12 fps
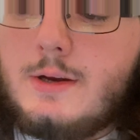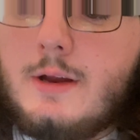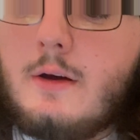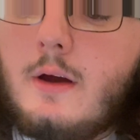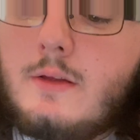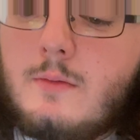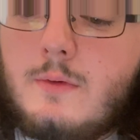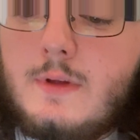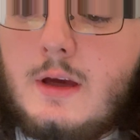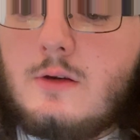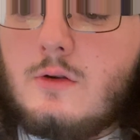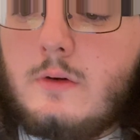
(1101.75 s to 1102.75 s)
During the
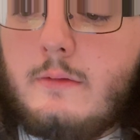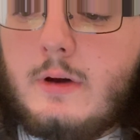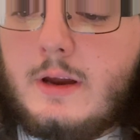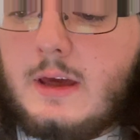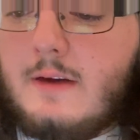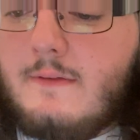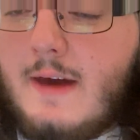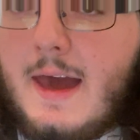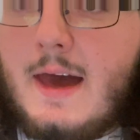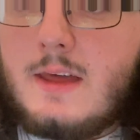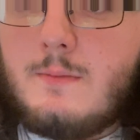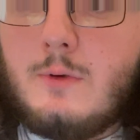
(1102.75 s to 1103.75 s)
procedure, we want to give
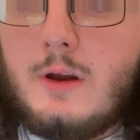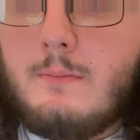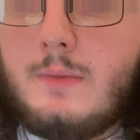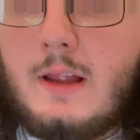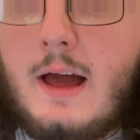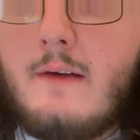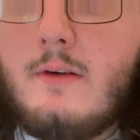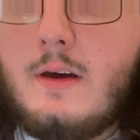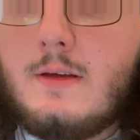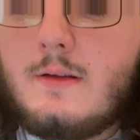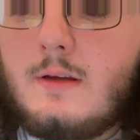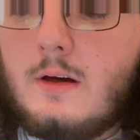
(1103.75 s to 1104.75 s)
aspirin and
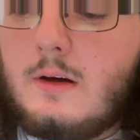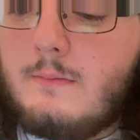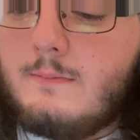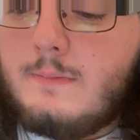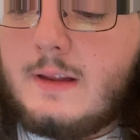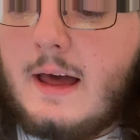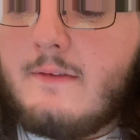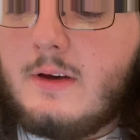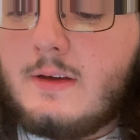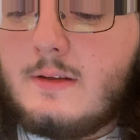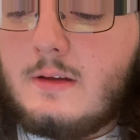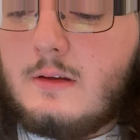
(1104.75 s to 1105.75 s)
Plavix.
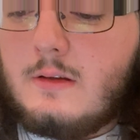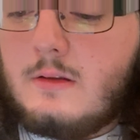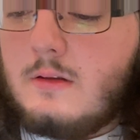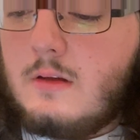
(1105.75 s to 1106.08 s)
Plavix and